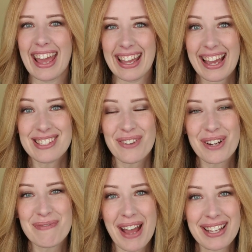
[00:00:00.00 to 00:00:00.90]
Hey guys,
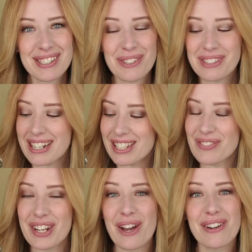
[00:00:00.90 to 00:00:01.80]
welcome back. So
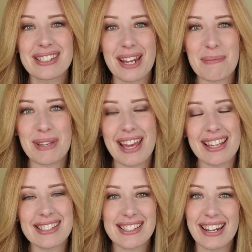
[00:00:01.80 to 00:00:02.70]
today's video is going to be
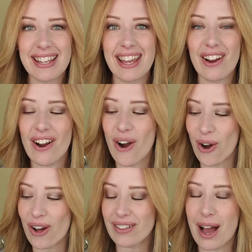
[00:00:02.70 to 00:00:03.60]
a skincare
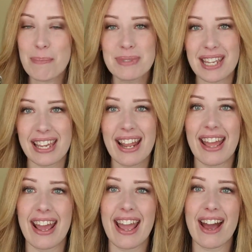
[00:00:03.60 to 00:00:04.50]
haul update,
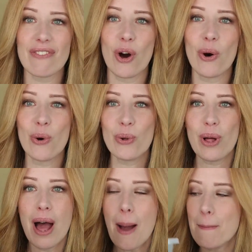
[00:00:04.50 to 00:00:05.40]
and I have a
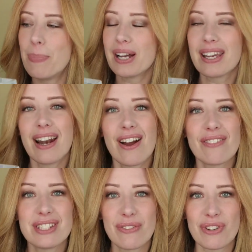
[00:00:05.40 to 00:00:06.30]
whole bucket
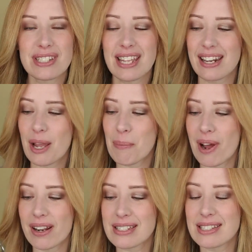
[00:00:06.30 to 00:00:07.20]
of different skincare
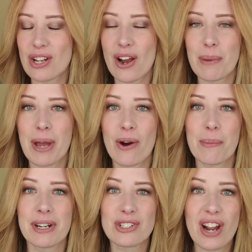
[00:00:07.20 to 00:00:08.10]
products to talk about.
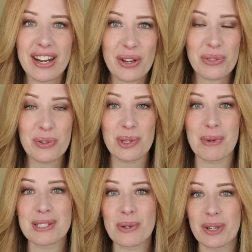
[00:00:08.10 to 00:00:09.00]
I'm going to try to go through
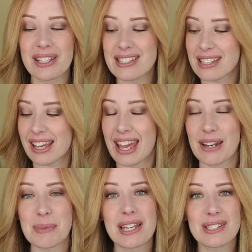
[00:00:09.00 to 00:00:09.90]
them as quickly as I
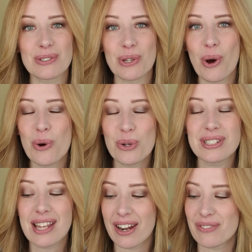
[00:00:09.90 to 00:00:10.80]
can because there's a
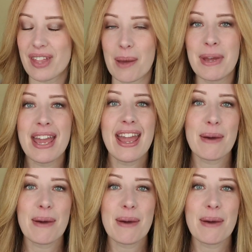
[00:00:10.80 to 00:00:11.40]
whole ton of them,